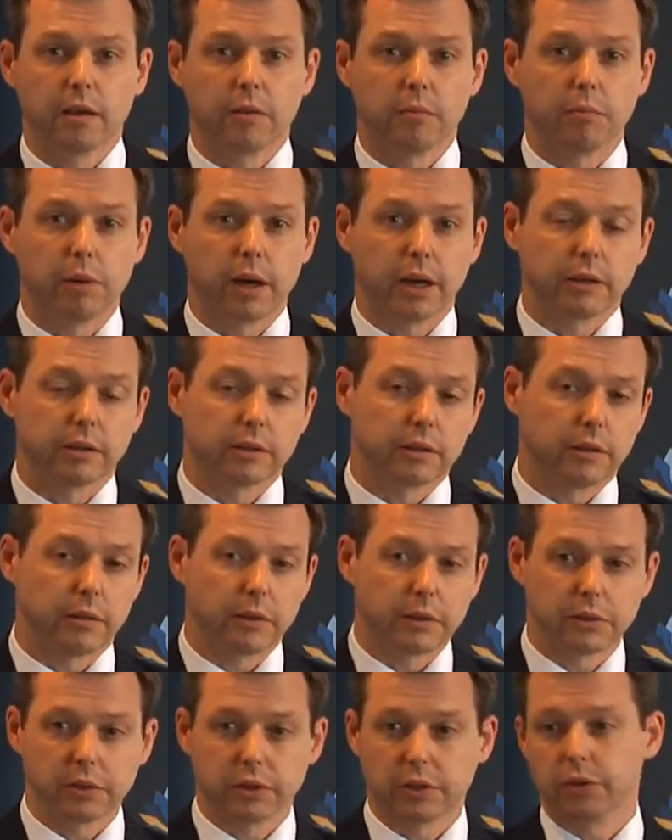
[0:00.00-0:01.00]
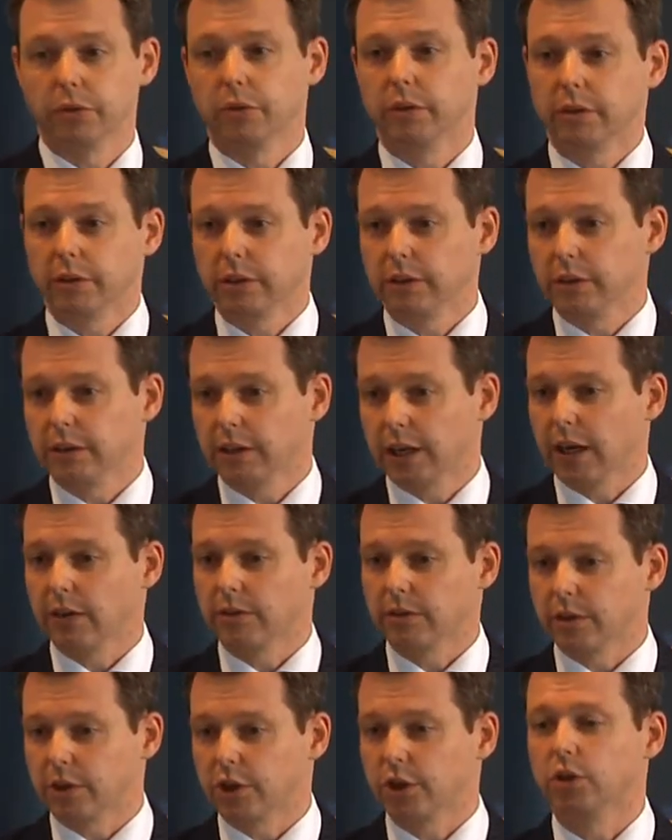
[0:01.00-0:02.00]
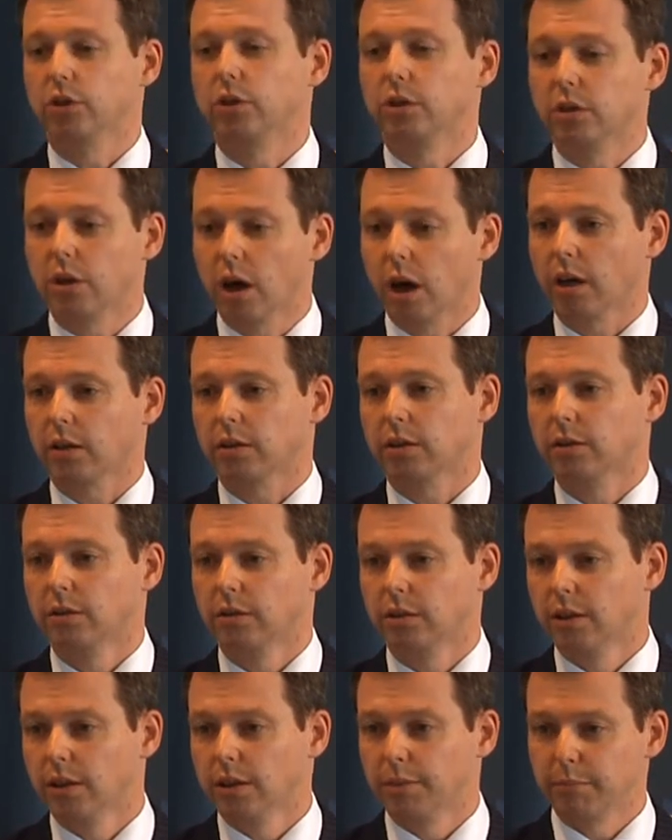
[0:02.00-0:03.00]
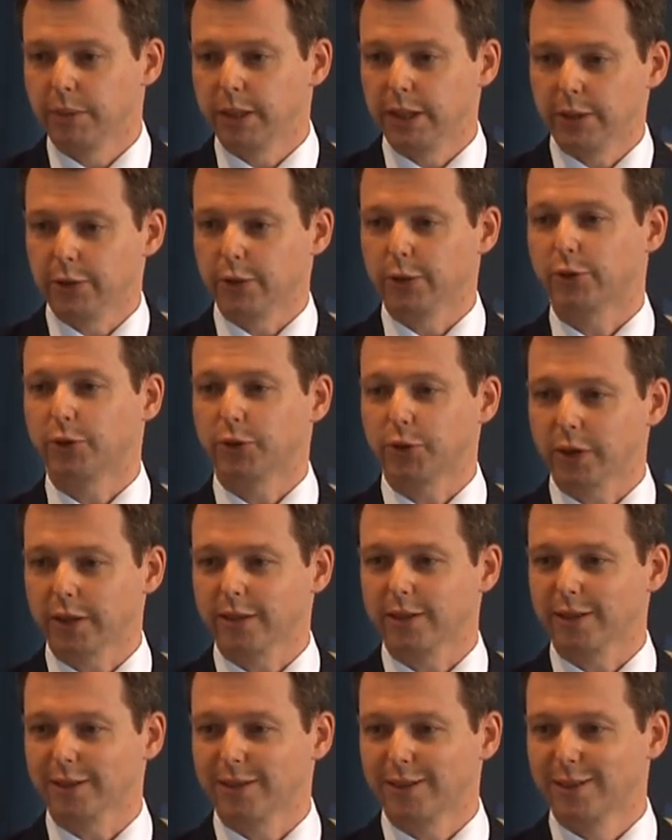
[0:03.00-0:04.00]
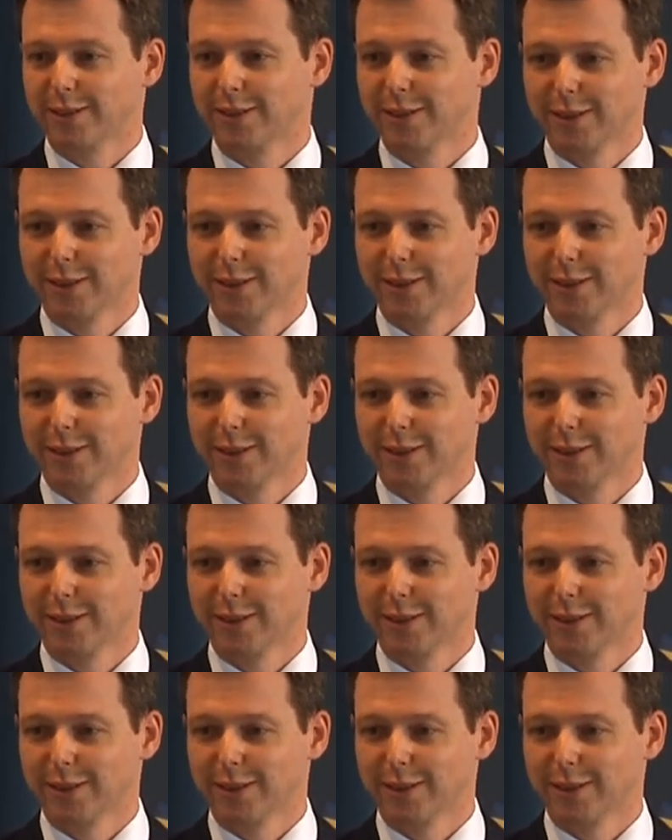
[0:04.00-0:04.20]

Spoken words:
But the Security Council should not be restricted